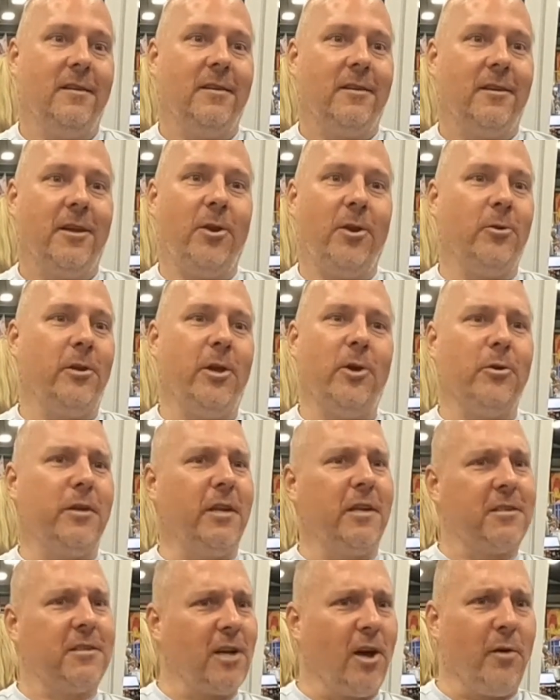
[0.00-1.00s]
Yeah, she was
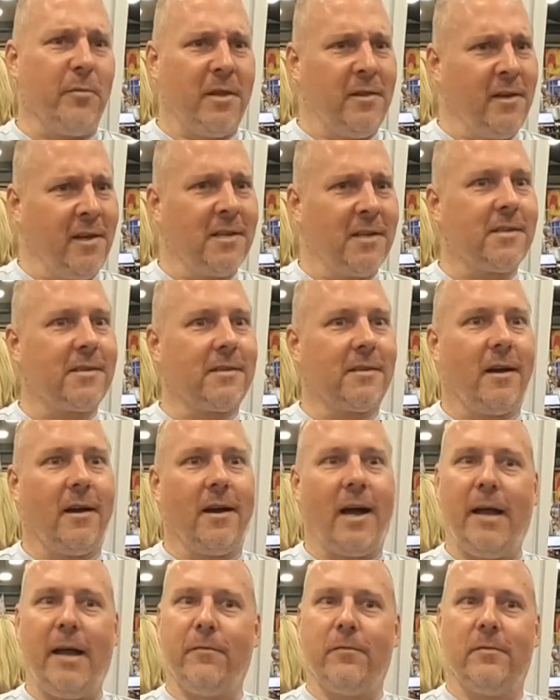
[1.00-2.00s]
like really
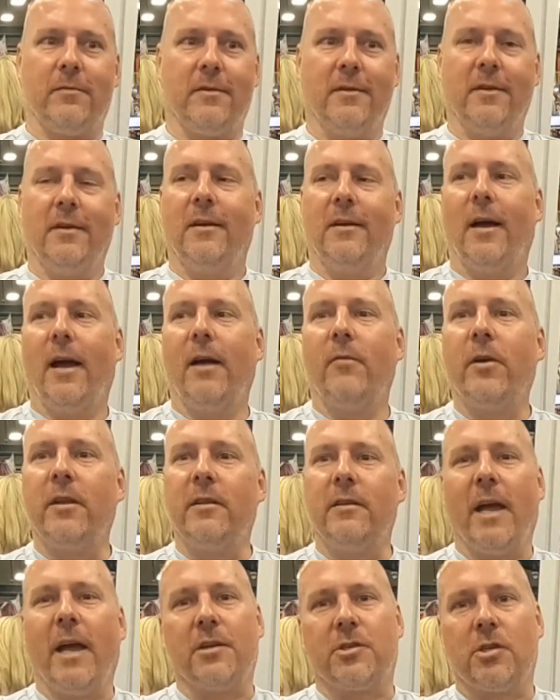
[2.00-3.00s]
adamant.
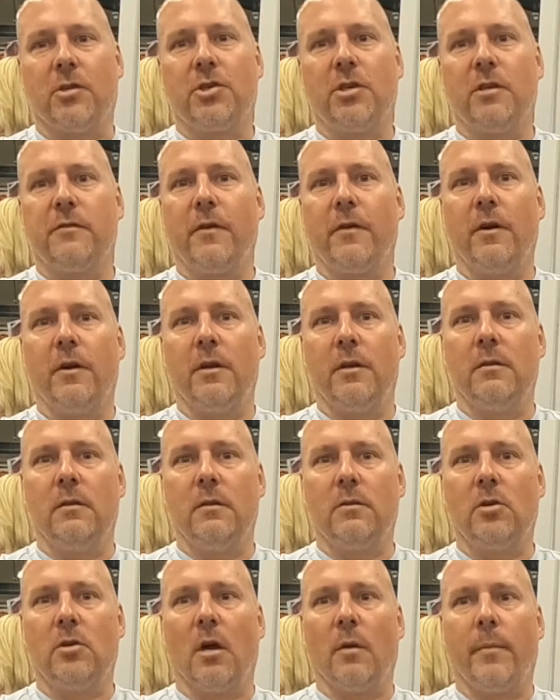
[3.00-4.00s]
So she's very
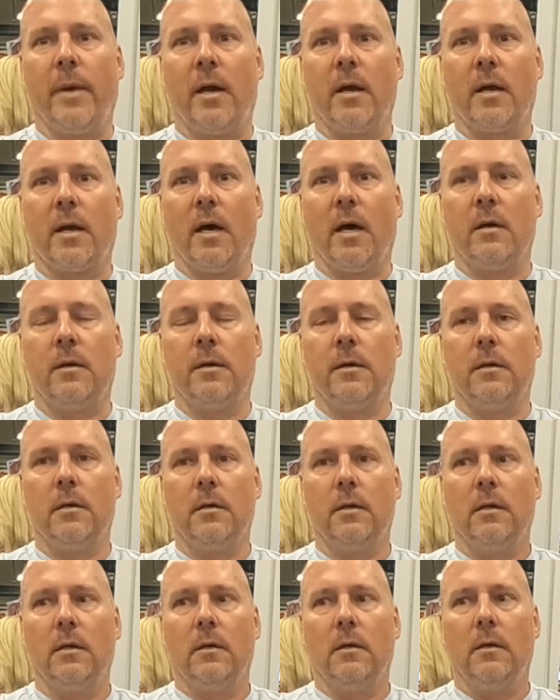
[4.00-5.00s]
dogmatic on it.
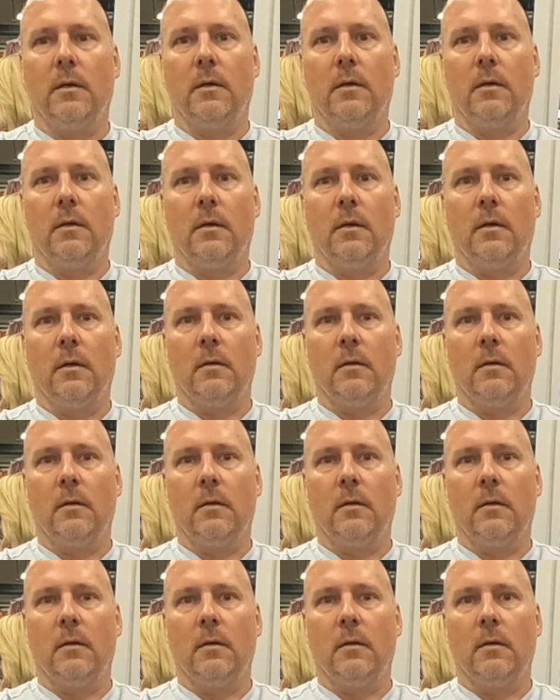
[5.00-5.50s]
Yeah.